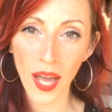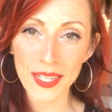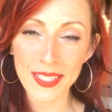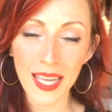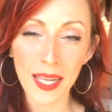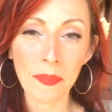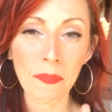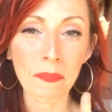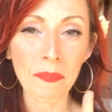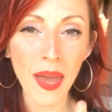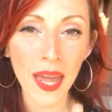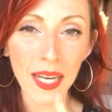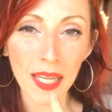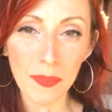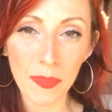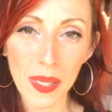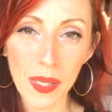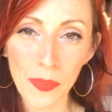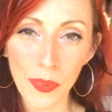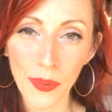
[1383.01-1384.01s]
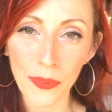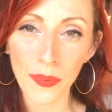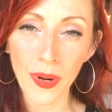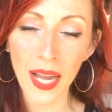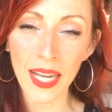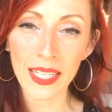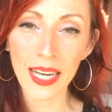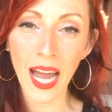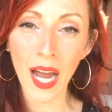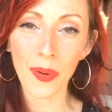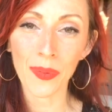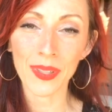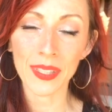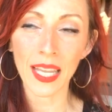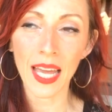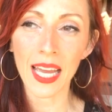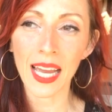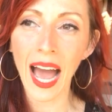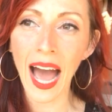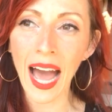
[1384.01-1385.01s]
And many people right now are
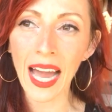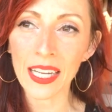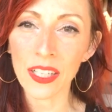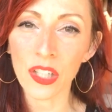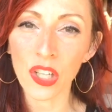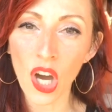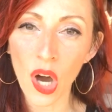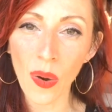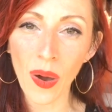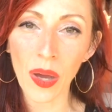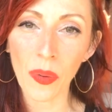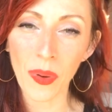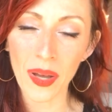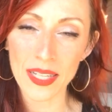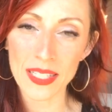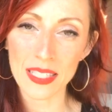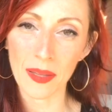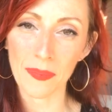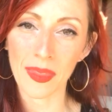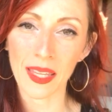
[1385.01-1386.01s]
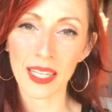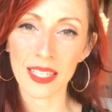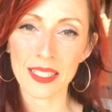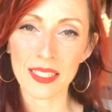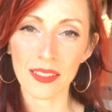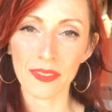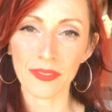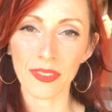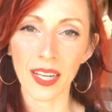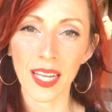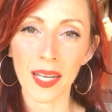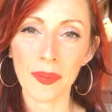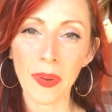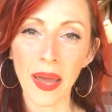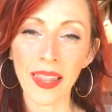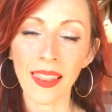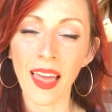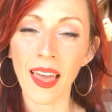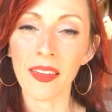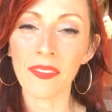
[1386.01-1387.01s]
like, I know I want something different in my
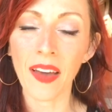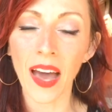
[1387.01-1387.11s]
life.